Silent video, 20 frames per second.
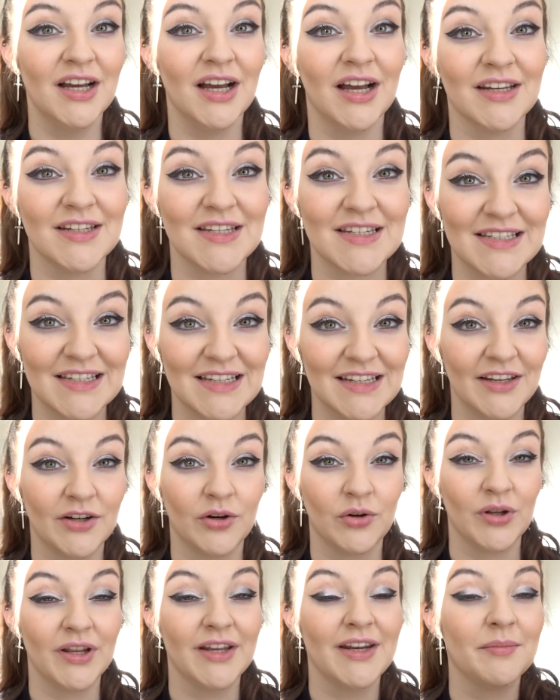and to seal it
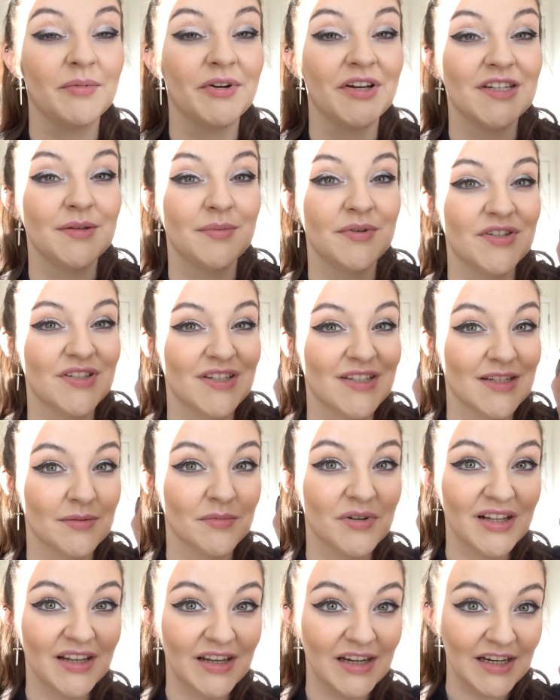all in, I'm going to be using some
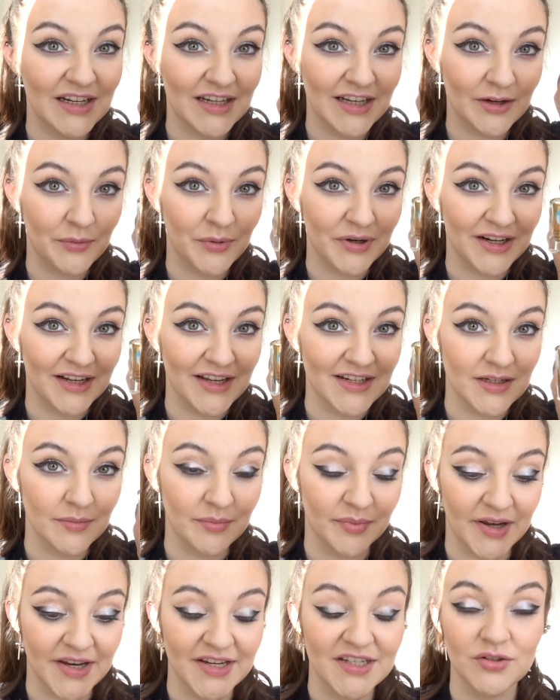Clearly Liquid Glitter
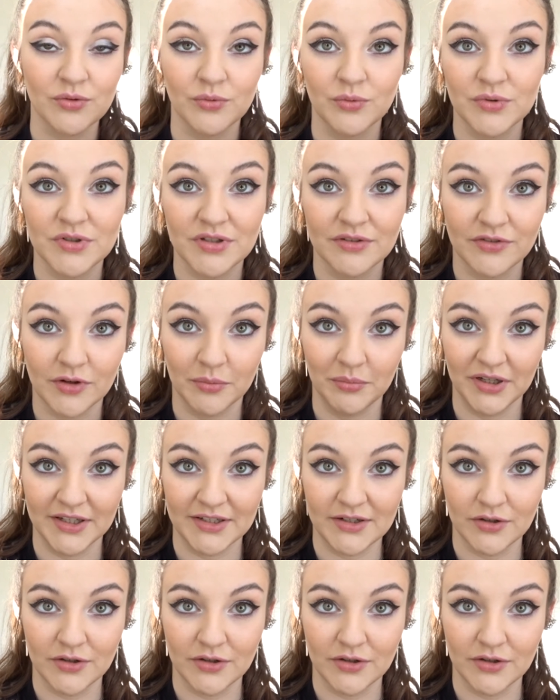Base, also from Lid